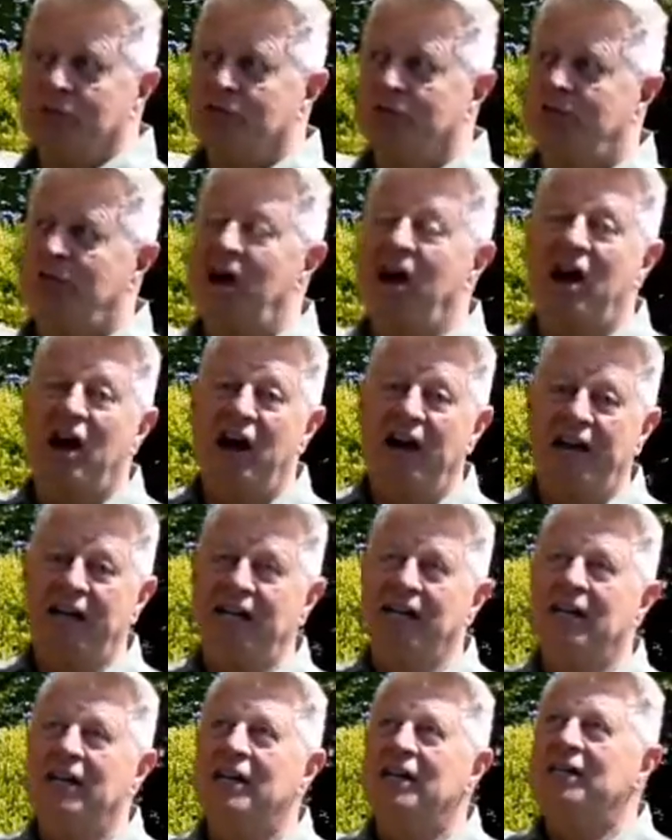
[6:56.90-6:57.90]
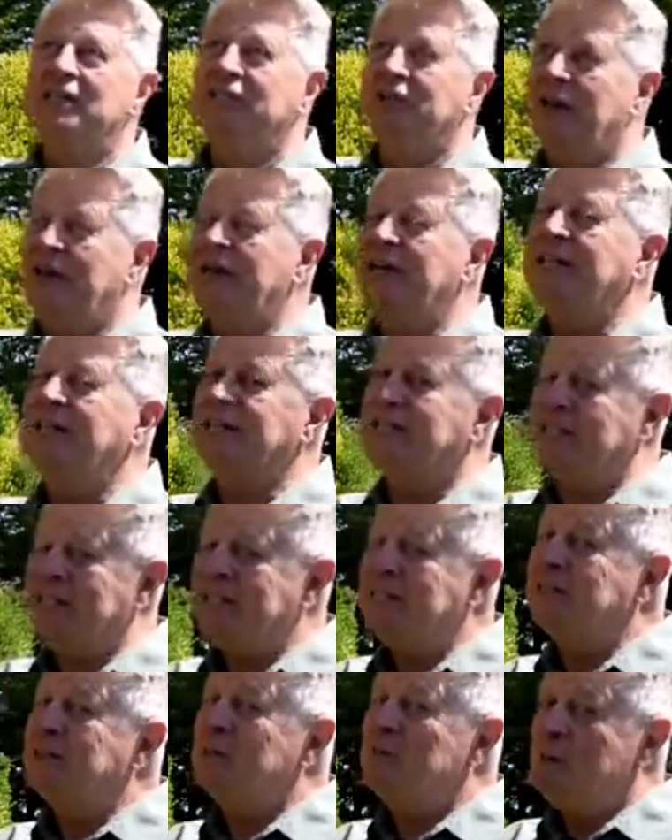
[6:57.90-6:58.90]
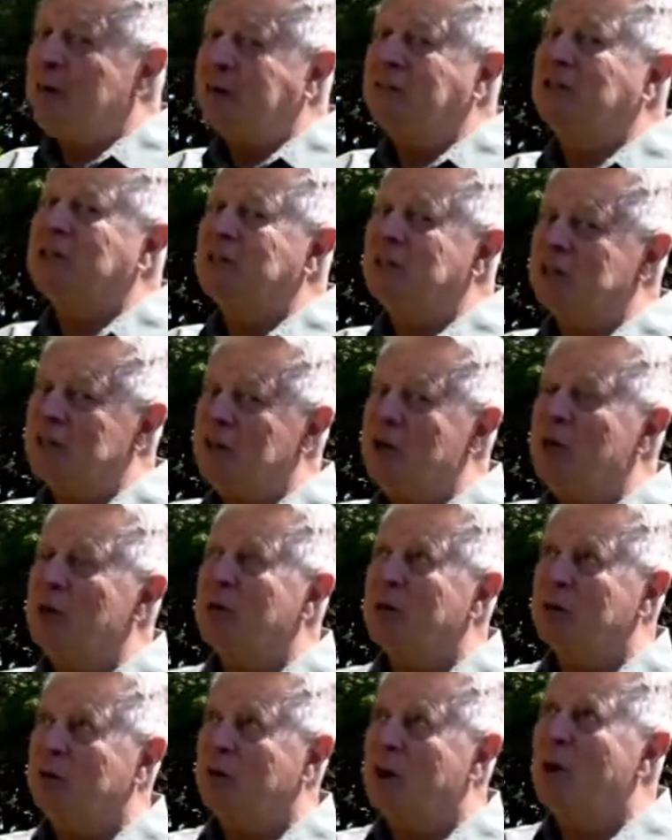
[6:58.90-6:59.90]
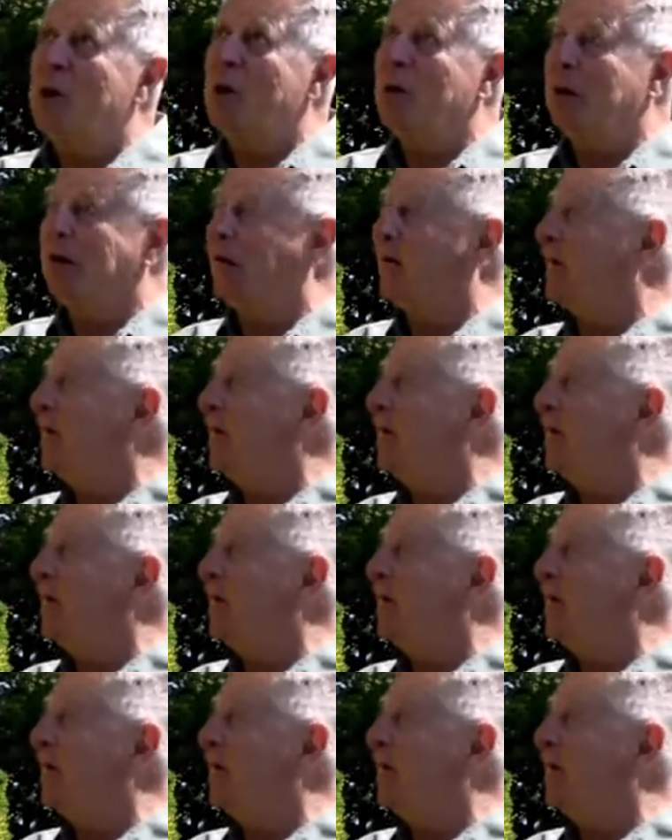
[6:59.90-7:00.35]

vine. So it's much slower growing,